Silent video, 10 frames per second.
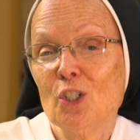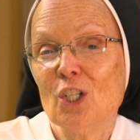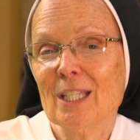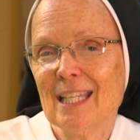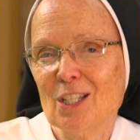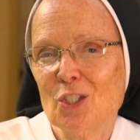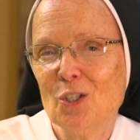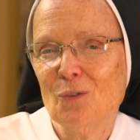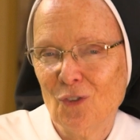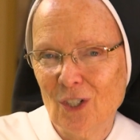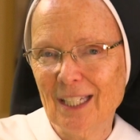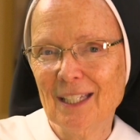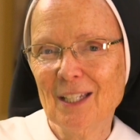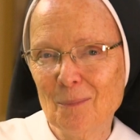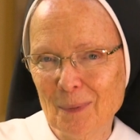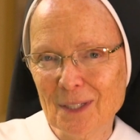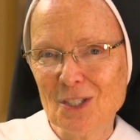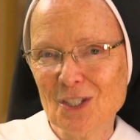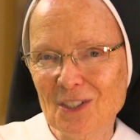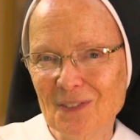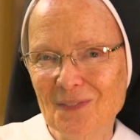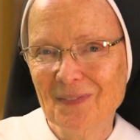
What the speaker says: shall set you free. God bless you.